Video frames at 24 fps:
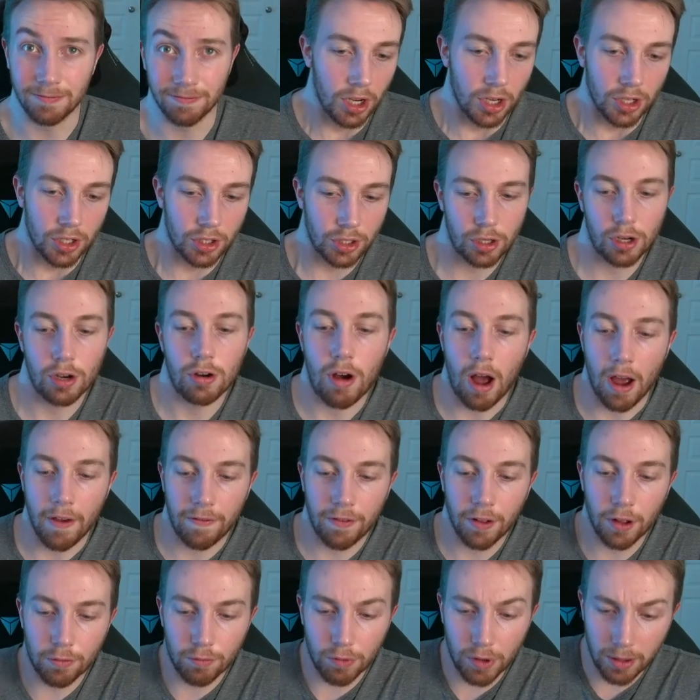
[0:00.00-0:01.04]
So I
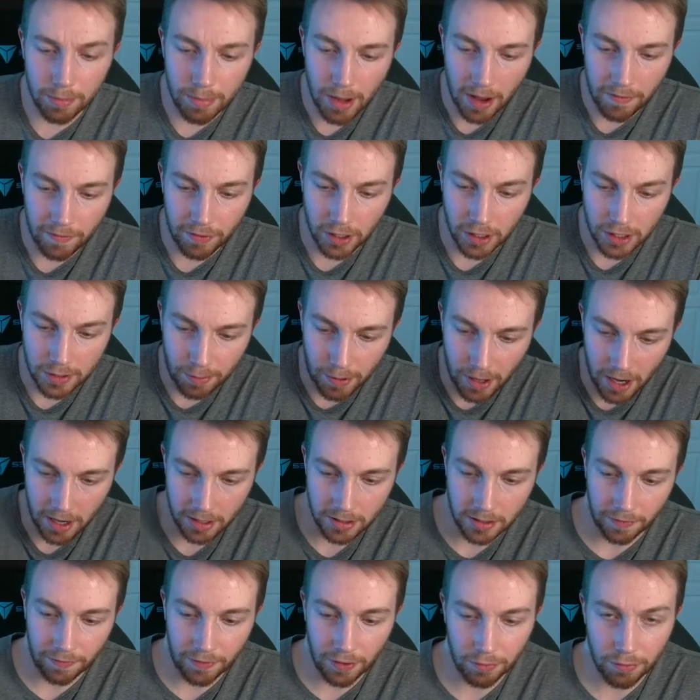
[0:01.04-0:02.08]
feel really bad for these players. I
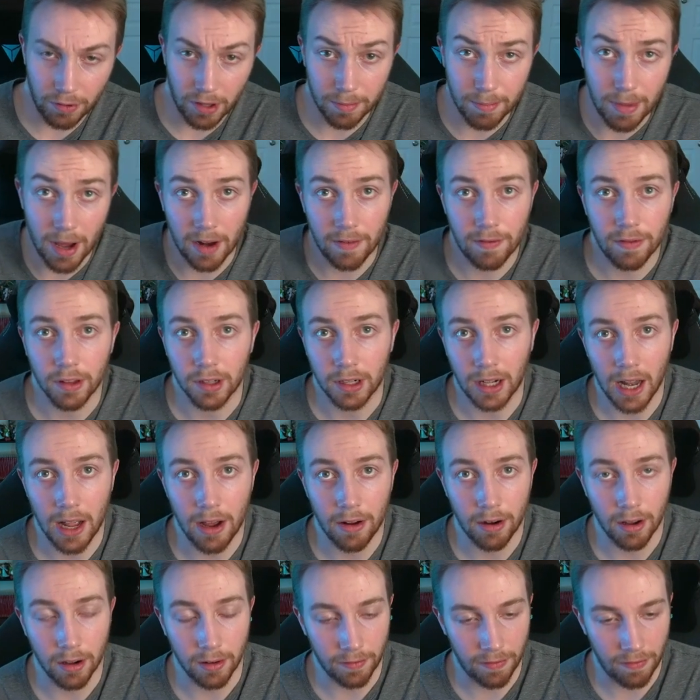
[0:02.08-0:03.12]
feel really bad for the
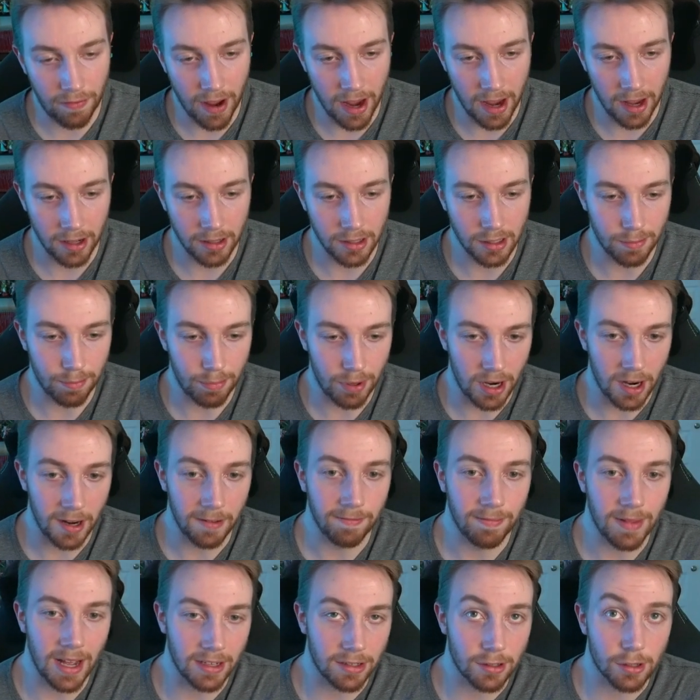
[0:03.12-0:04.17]
Cloud9 fans, but
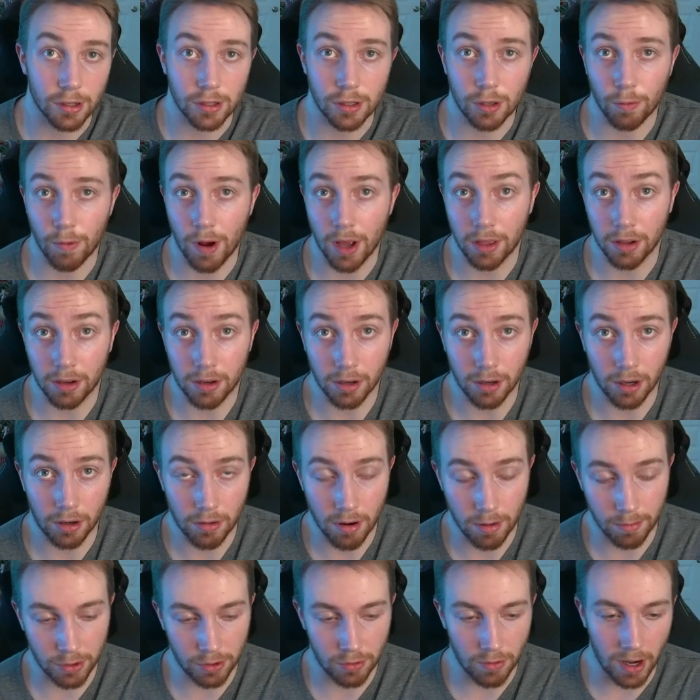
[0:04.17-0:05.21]
that's just the way the cookie
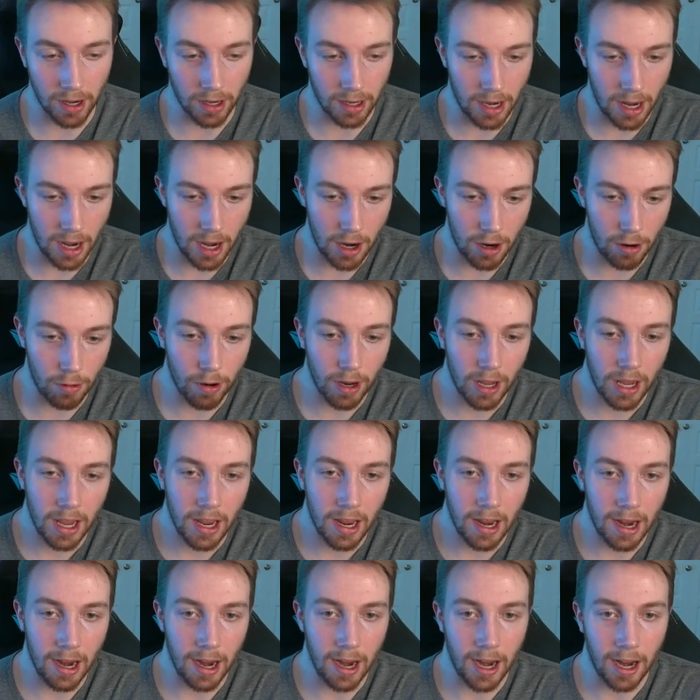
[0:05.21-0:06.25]
crumbles right now,
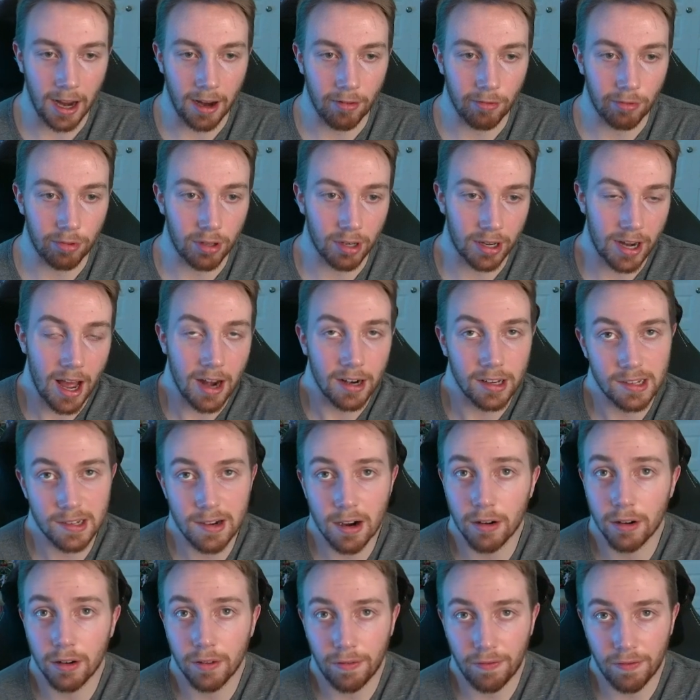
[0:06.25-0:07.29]
and they're kind of
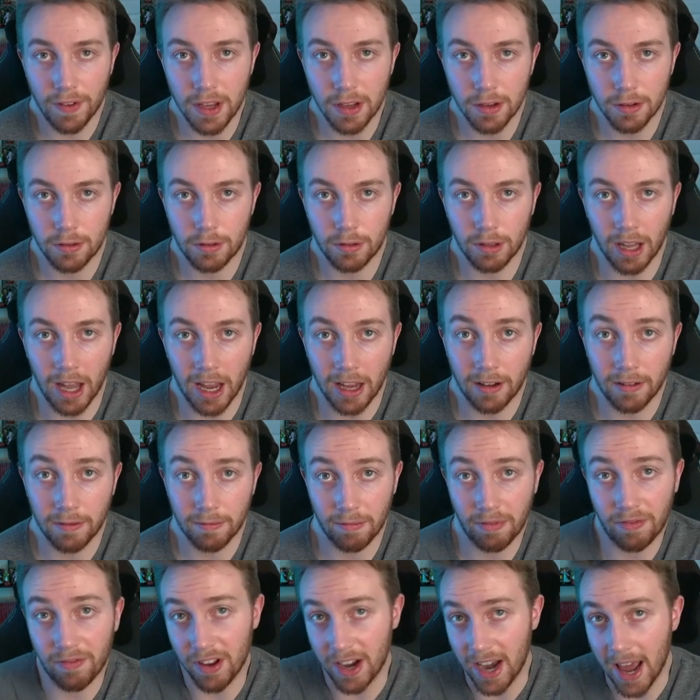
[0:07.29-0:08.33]
starting to feel like
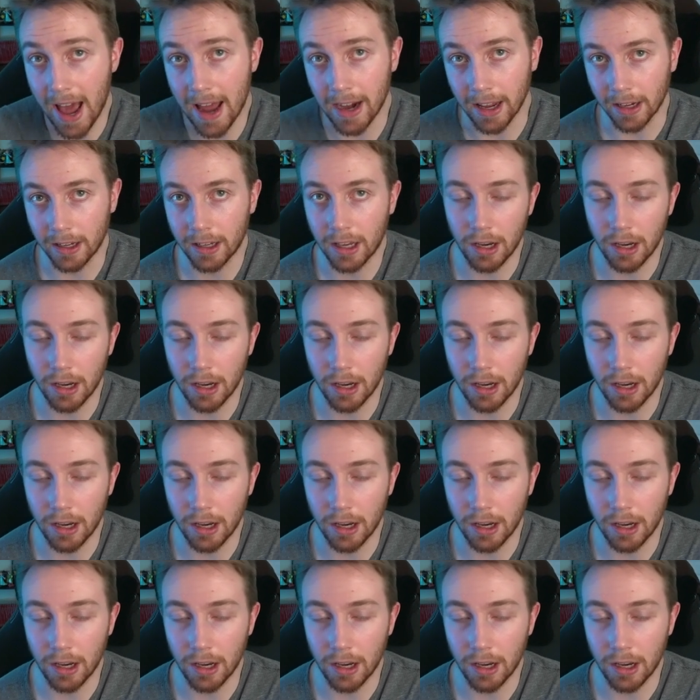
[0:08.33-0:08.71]
Fnatic.